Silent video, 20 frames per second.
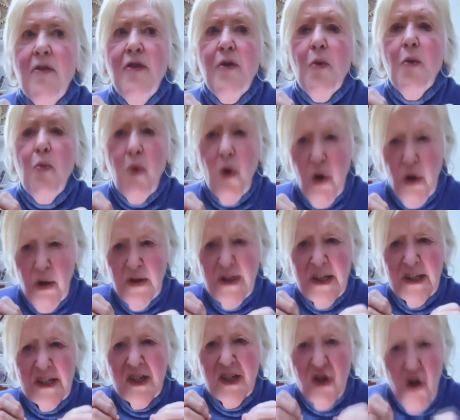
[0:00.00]
the world
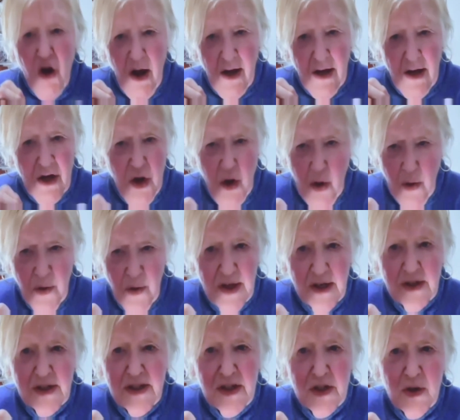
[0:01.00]
does not know
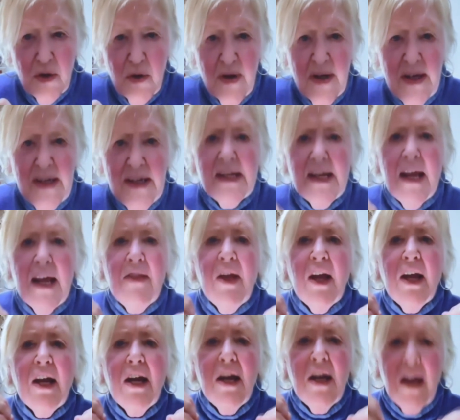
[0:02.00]
their stories, and
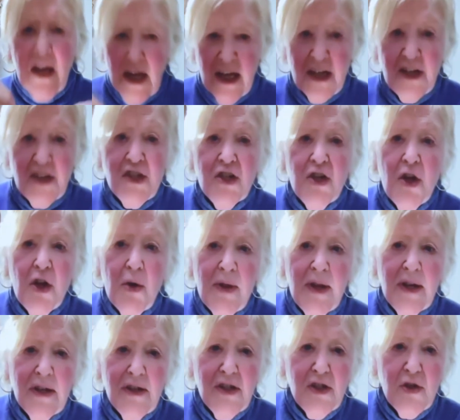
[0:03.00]
they need to know
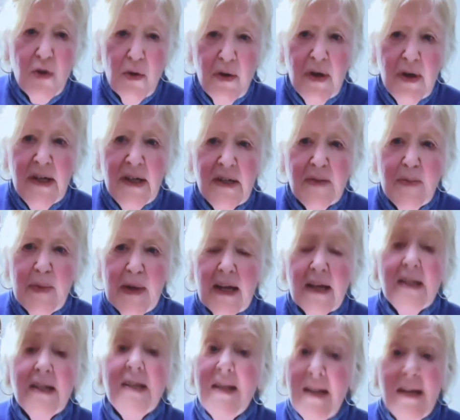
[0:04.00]
their stories,
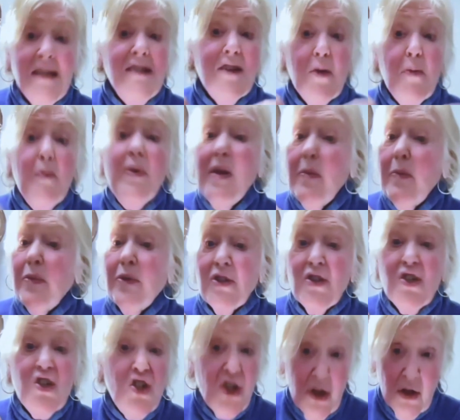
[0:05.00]
because these are
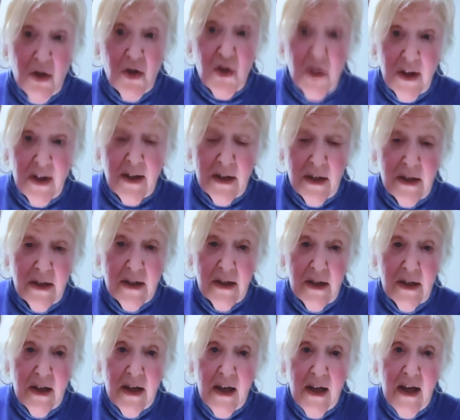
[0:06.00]
people's children.
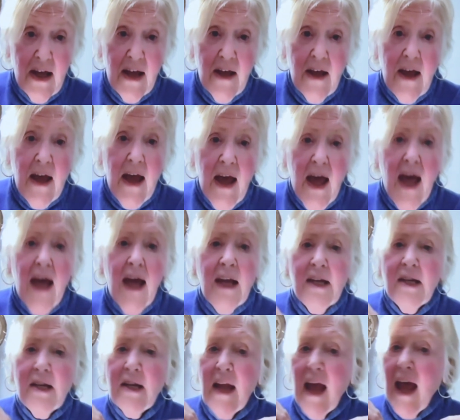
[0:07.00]

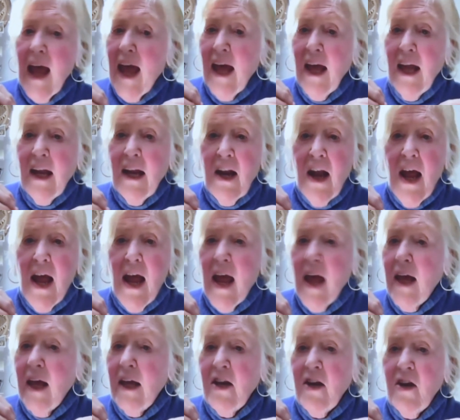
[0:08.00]
And
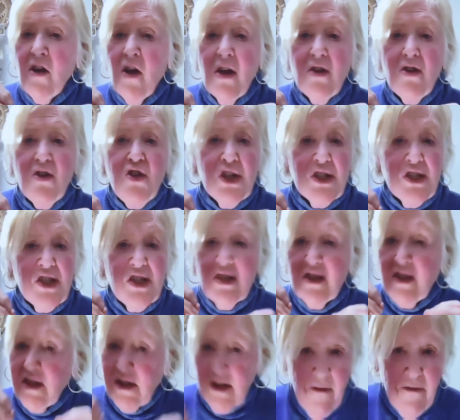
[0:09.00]

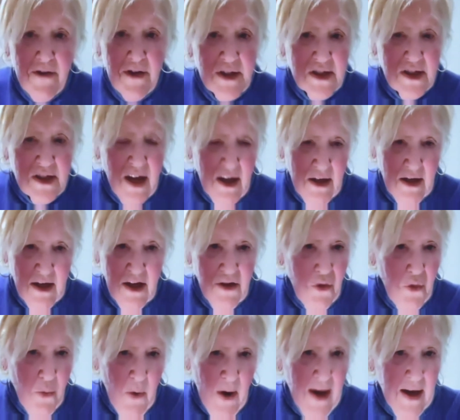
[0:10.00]
just stuff has gotten in
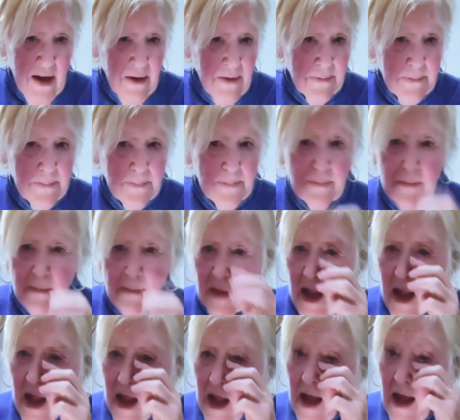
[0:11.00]
the way.
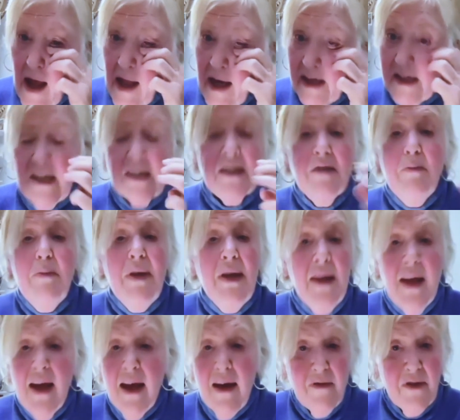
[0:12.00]
And it doesn't mean
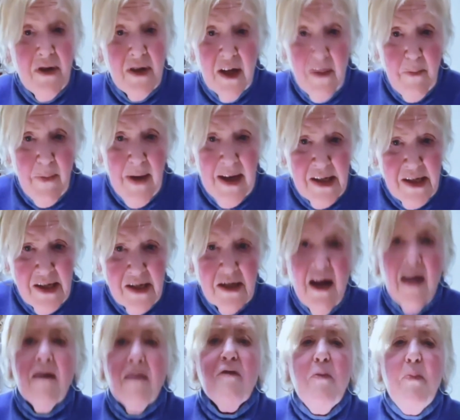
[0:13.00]
they haven't done bad
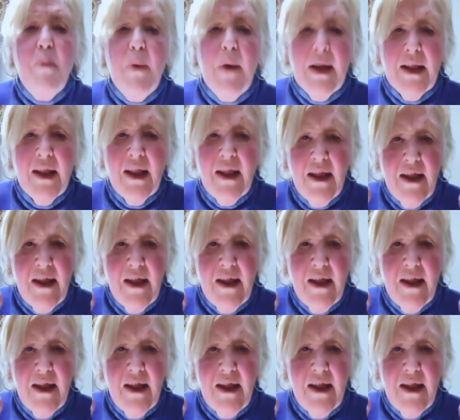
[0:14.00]
stuff, but